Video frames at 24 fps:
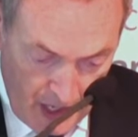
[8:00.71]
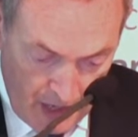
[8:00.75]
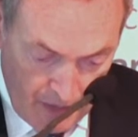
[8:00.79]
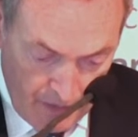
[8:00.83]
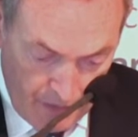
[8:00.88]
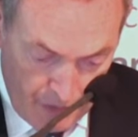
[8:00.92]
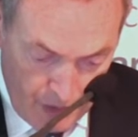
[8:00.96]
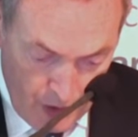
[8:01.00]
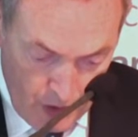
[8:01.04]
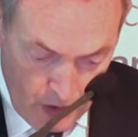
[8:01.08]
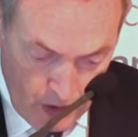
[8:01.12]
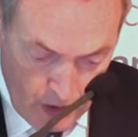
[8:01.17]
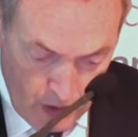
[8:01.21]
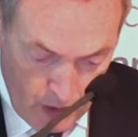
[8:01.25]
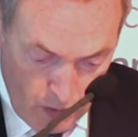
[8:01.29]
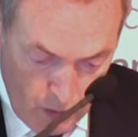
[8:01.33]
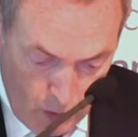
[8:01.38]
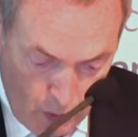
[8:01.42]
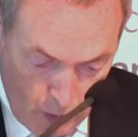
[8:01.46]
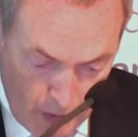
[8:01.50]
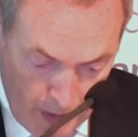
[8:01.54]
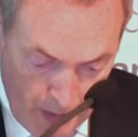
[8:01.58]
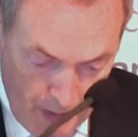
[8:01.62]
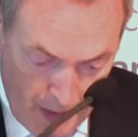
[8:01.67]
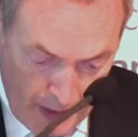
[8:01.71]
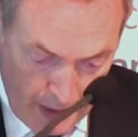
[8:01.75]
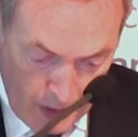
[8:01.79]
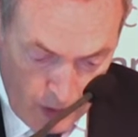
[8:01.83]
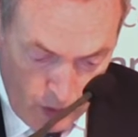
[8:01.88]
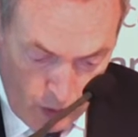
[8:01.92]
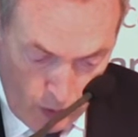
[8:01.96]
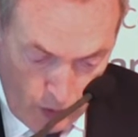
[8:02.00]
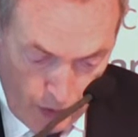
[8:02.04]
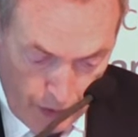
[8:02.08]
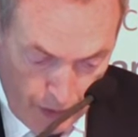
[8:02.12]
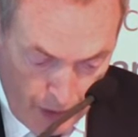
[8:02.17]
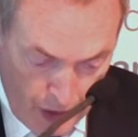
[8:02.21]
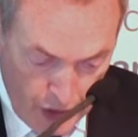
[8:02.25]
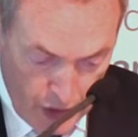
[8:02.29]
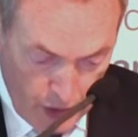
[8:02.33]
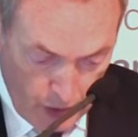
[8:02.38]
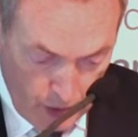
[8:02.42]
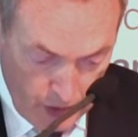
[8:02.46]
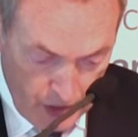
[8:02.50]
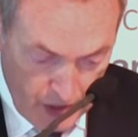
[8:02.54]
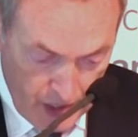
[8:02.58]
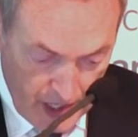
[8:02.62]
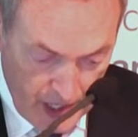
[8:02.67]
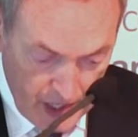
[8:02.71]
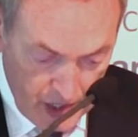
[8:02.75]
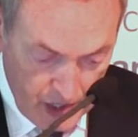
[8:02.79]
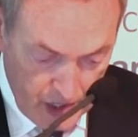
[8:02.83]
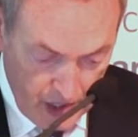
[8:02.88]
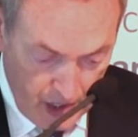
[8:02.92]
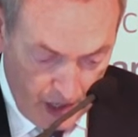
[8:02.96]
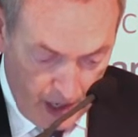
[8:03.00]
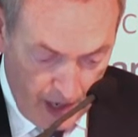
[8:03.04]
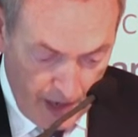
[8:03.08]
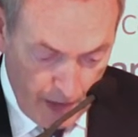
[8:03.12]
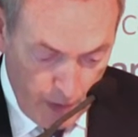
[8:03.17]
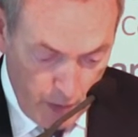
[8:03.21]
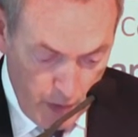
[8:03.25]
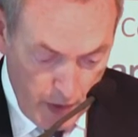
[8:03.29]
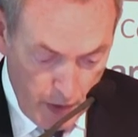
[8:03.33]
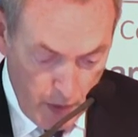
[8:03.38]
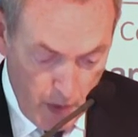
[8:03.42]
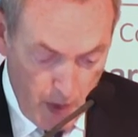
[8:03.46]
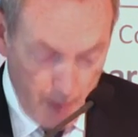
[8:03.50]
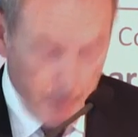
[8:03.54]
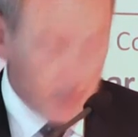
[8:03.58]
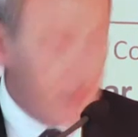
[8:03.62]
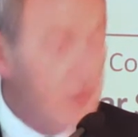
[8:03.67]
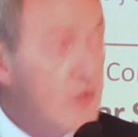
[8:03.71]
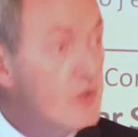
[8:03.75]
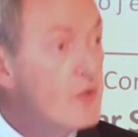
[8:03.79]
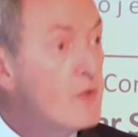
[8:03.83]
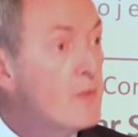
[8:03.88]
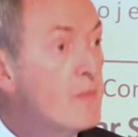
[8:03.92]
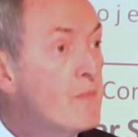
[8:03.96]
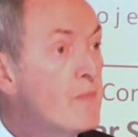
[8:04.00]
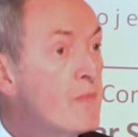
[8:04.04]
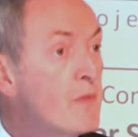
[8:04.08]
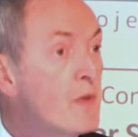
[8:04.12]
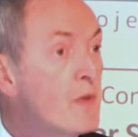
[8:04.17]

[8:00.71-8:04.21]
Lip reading: and fewer what we might call threshold states, either with weapons